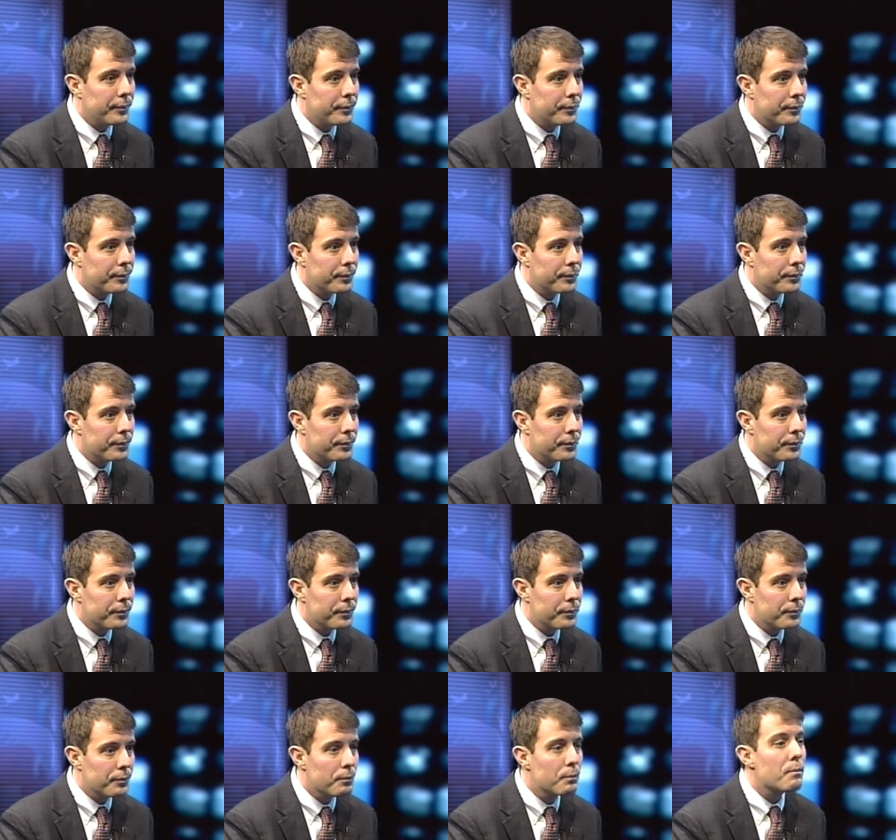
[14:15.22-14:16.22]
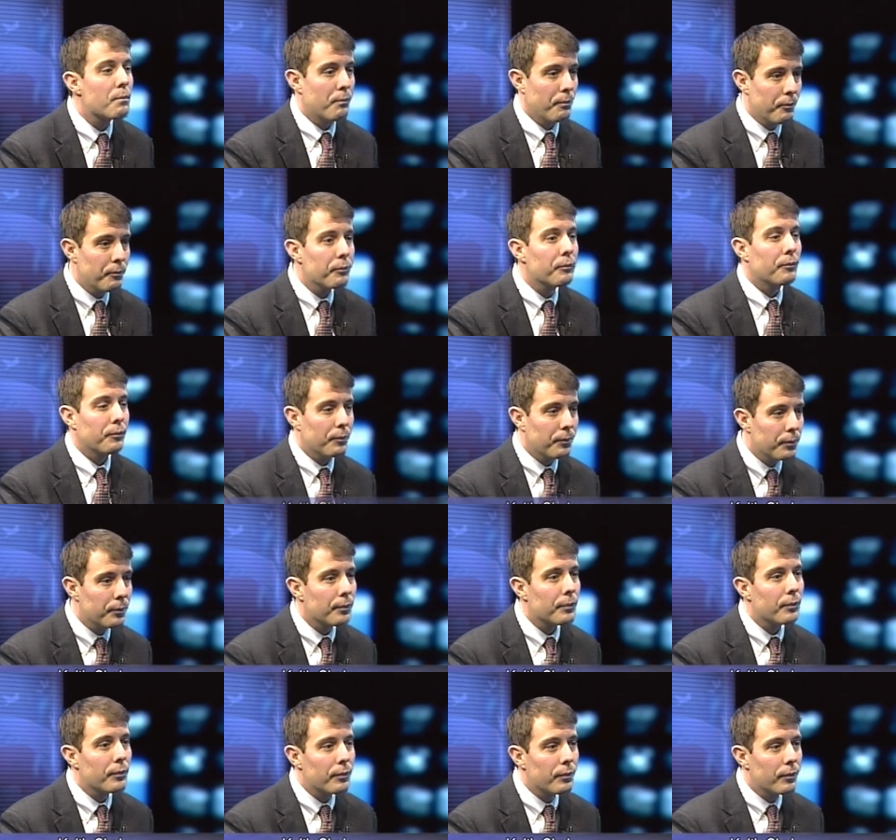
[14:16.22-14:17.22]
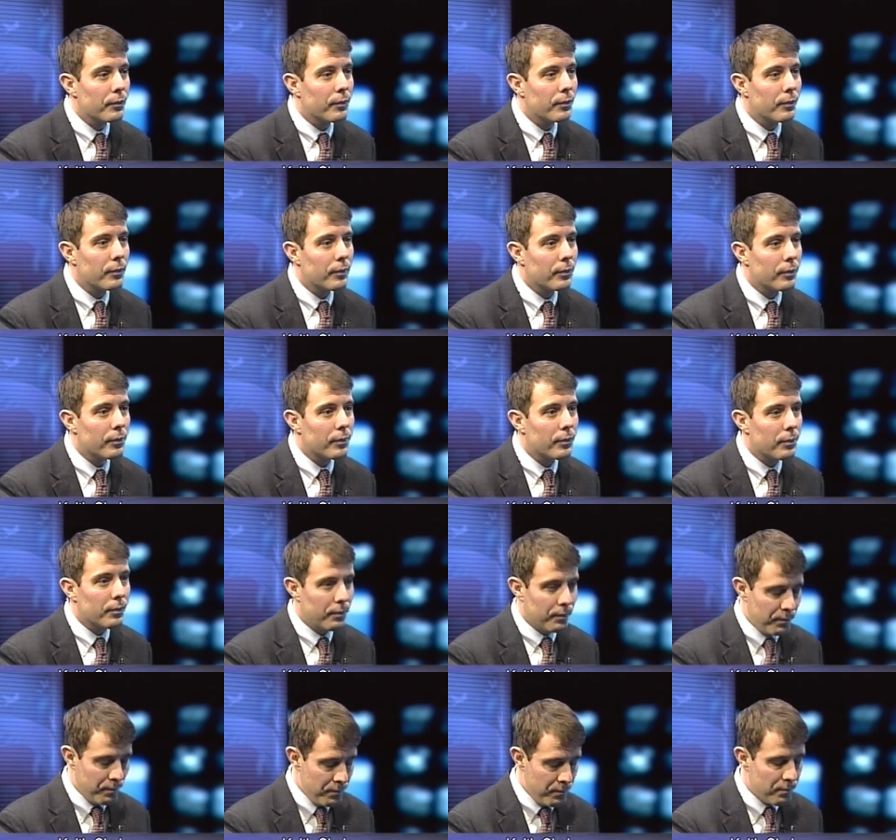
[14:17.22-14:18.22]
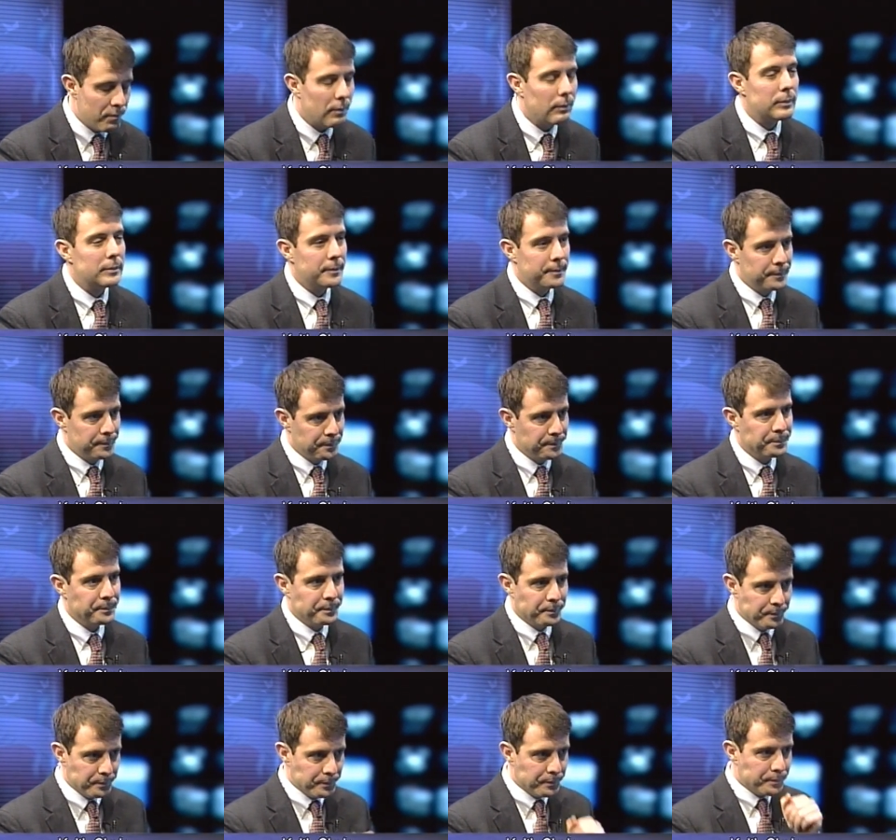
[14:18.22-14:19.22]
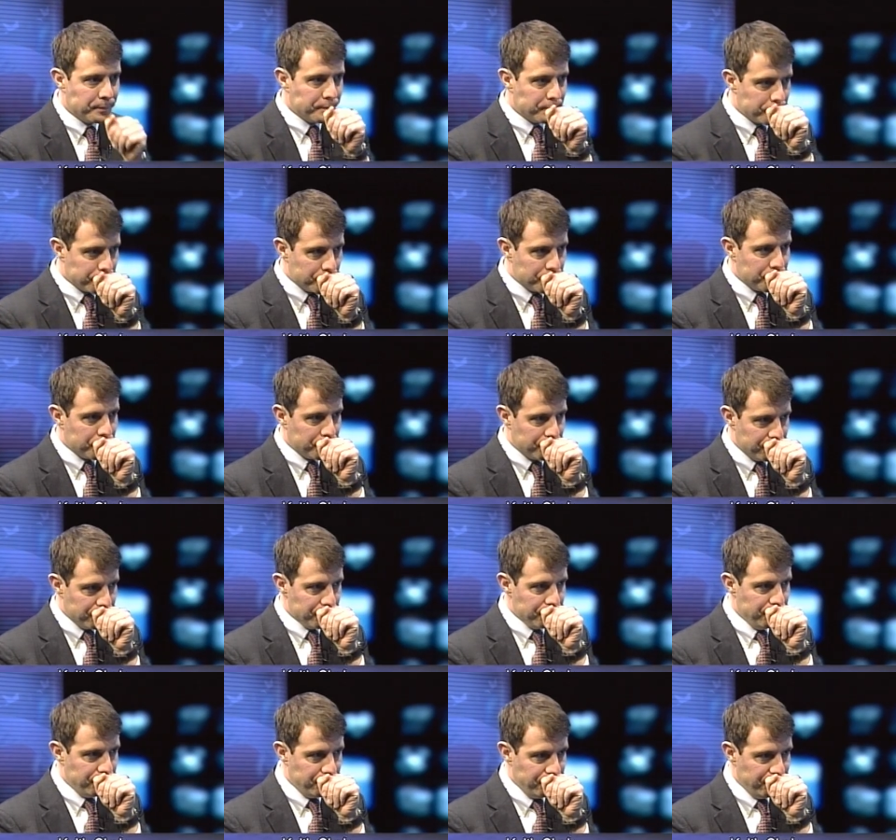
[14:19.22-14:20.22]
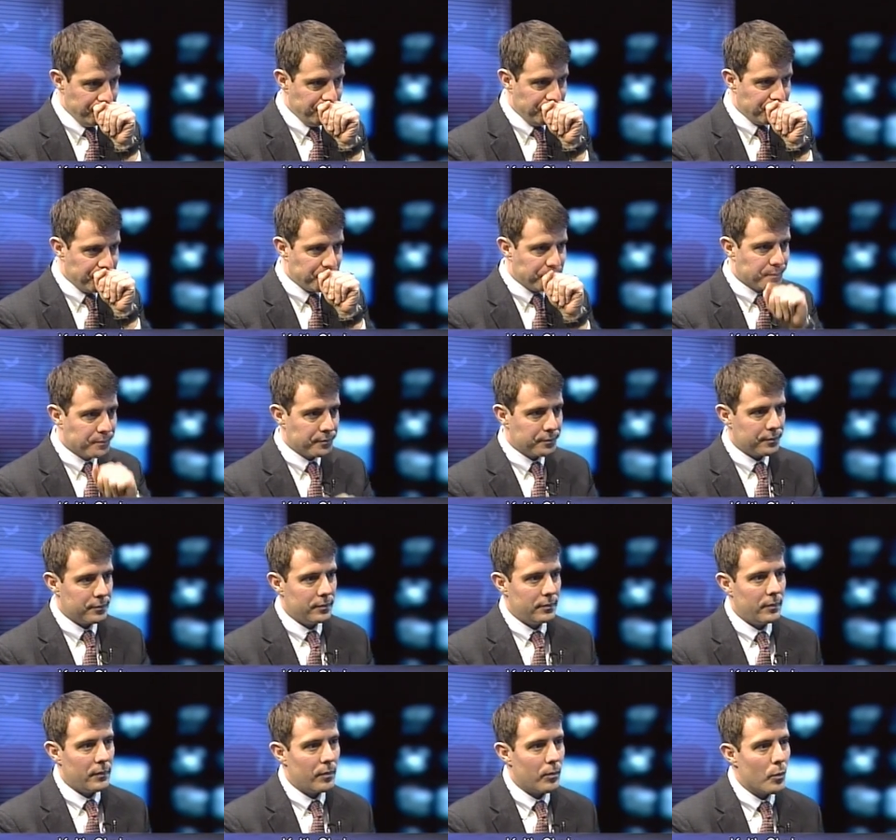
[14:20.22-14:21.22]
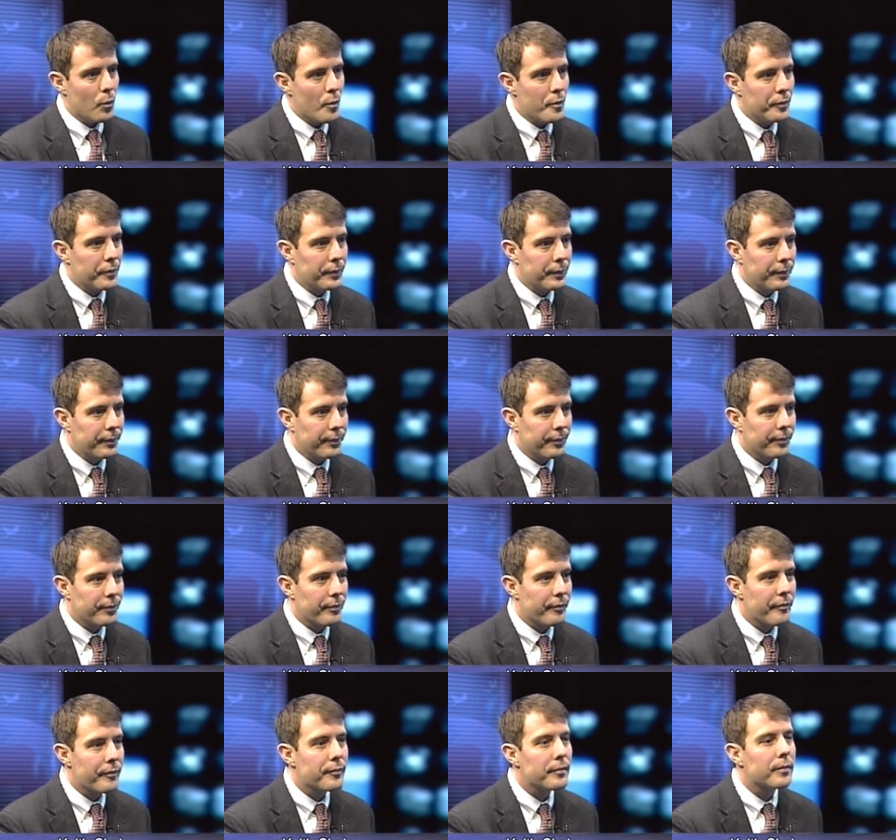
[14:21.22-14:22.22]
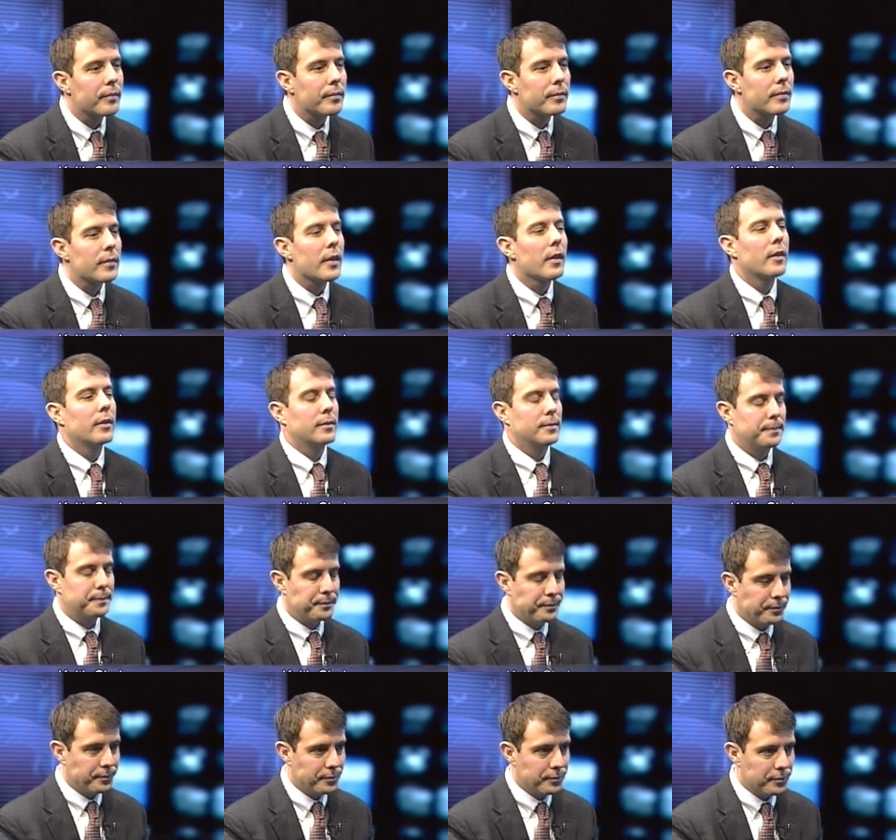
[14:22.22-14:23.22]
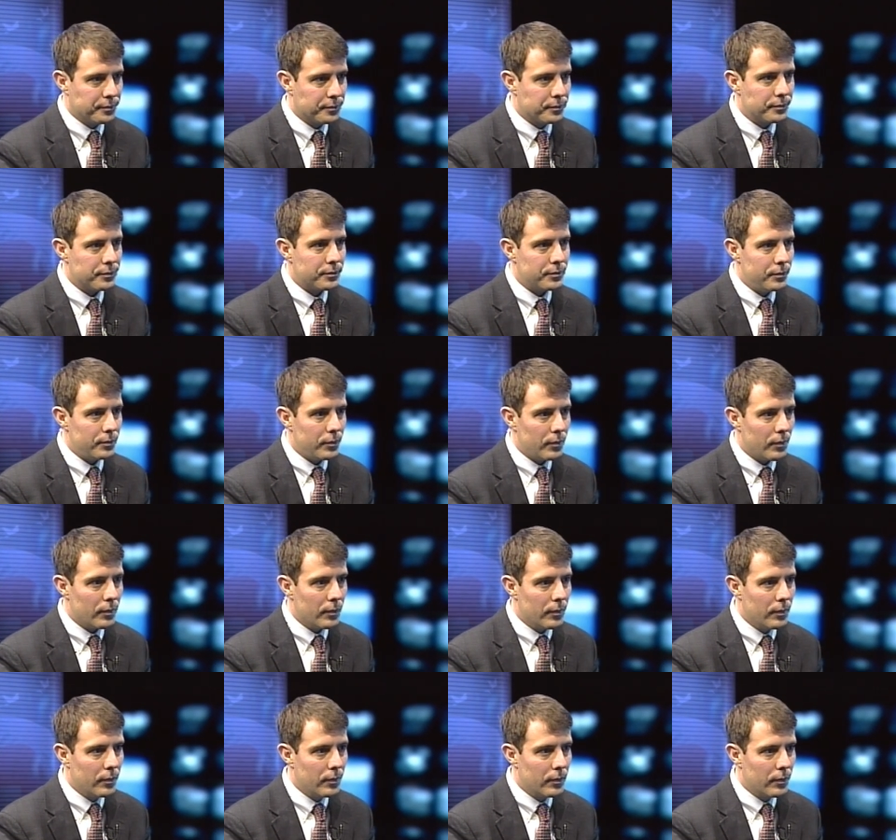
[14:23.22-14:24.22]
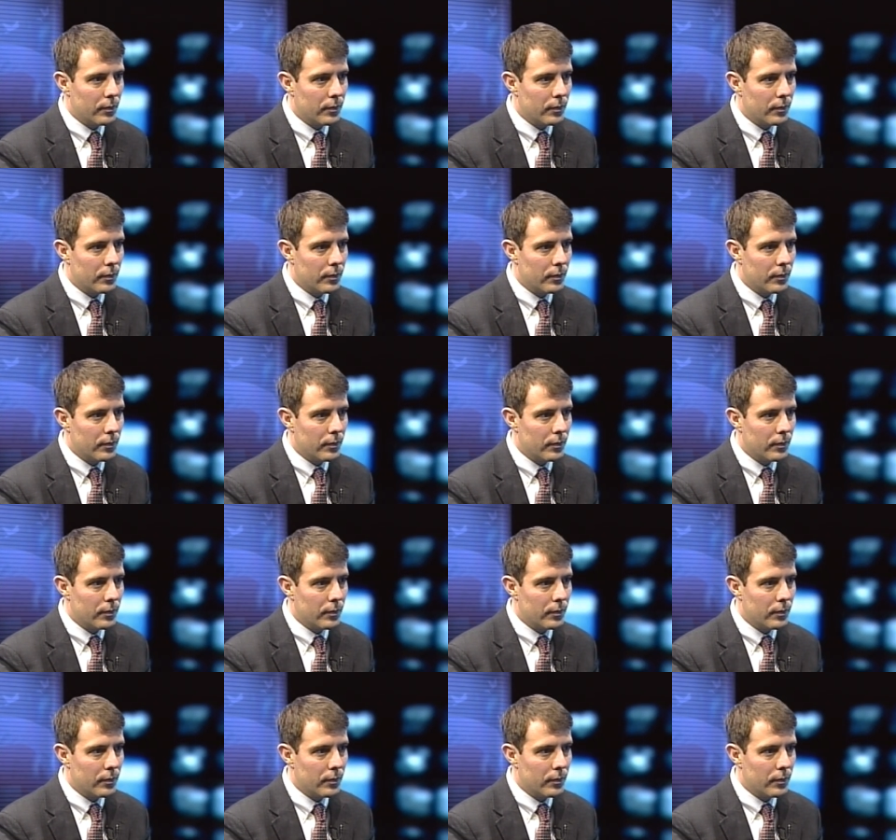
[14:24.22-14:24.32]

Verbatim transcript: certain projects that they must perform. And at the very end, then they have to invent something of their very own that's significant.